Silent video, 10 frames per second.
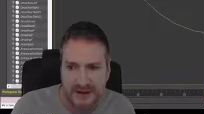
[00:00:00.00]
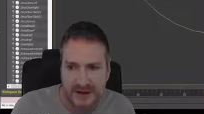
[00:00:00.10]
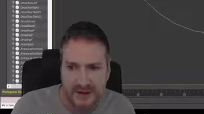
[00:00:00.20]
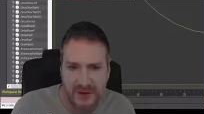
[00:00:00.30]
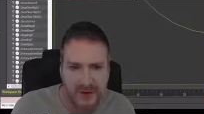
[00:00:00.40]
And I'm
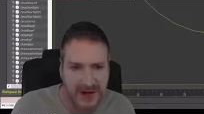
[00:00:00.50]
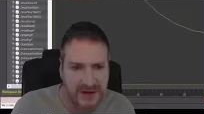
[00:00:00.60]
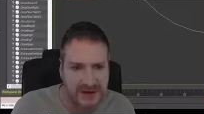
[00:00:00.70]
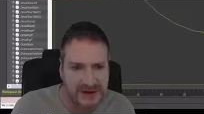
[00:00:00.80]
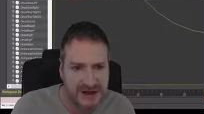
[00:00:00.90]
going to pull
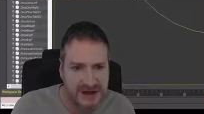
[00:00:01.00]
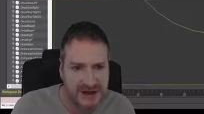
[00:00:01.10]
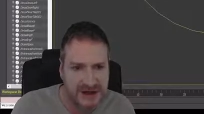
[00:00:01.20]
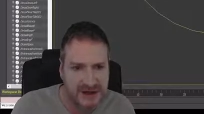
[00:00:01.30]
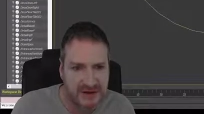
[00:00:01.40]
back on the
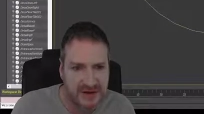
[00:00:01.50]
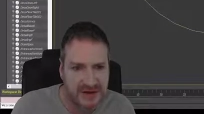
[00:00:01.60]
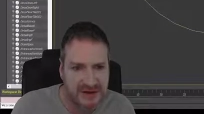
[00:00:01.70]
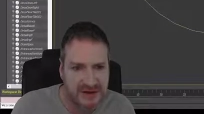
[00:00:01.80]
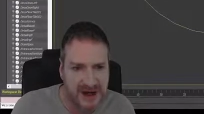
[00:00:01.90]
tension a little
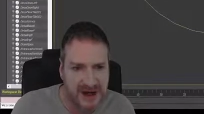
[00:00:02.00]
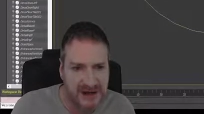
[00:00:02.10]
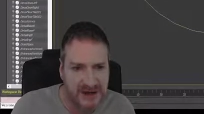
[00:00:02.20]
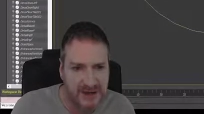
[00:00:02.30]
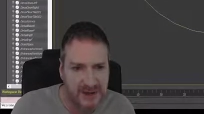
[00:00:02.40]
bit just to make
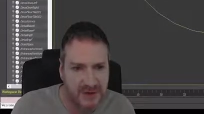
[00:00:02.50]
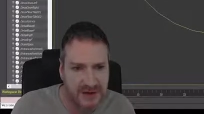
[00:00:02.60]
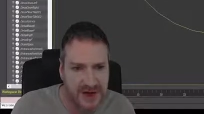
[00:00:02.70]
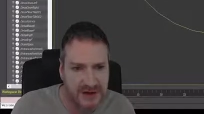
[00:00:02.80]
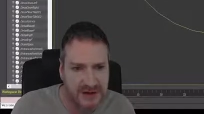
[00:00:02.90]
it a little bit
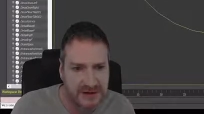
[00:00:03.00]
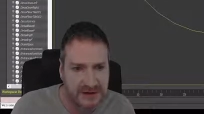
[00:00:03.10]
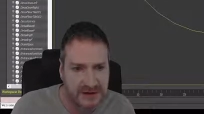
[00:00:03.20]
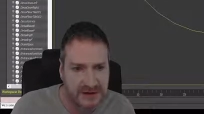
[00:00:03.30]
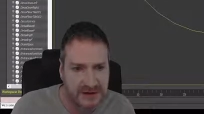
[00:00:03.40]
more rounded.